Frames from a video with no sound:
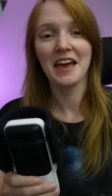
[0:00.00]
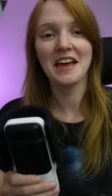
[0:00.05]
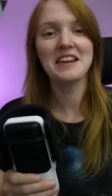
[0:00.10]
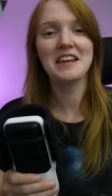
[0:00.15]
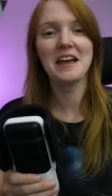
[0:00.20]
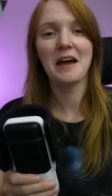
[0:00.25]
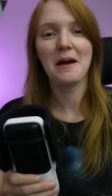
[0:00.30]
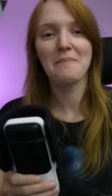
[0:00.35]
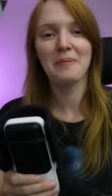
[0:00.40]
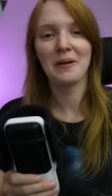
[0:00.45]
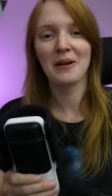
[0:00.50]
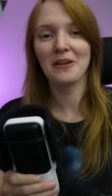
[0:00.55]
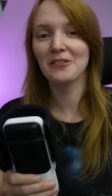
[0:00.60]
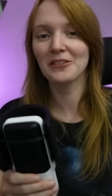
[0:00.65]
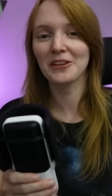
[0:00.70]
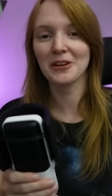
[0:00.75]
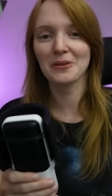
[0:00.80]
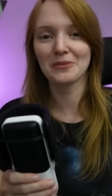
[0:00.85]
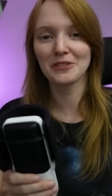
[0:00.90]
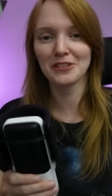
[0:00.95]
And yeah,
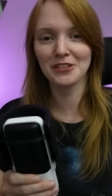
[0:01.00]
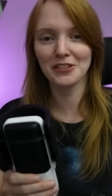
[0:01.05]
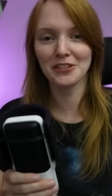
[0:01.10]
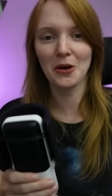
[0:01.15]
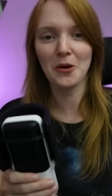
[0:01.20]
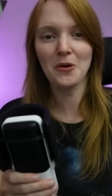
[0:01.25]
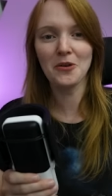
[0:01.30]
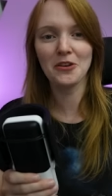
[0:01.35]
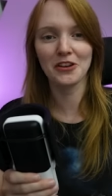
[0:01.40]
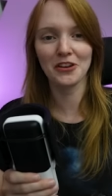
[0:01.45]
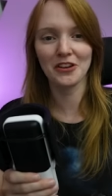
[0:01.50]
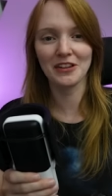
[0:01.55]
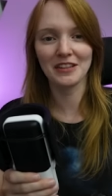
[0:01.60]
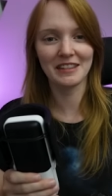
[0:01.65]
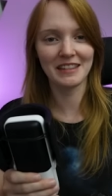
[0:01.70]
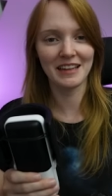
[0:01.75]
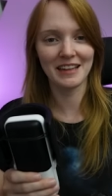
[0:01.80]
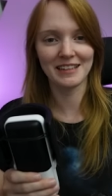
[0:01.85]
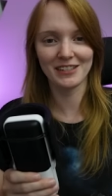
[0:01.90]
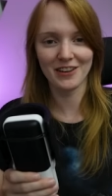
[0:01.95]
apparently it was so good
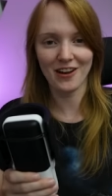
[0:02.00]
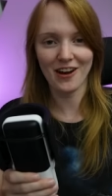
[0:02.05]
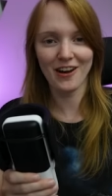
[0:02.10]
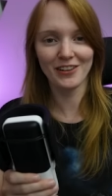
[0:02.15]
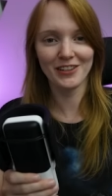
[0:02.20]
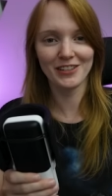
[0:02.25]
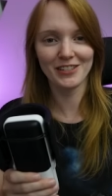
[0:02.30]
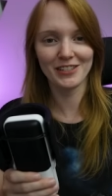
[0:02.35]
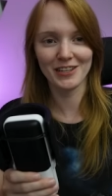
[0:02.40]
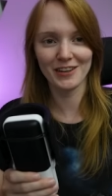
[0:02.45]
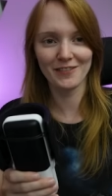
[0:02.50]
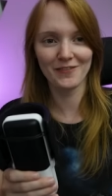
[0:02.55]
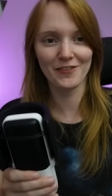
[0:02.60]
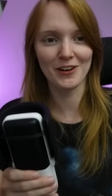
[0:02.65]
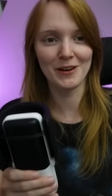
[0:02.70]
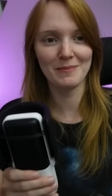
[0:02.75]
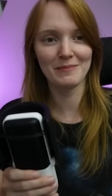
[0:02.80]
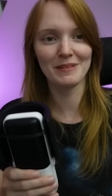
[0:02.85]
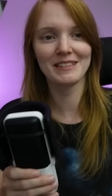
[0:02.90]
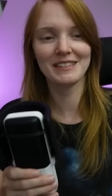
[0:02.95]
that that's all it took for
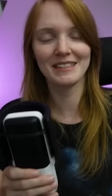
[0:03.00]
him to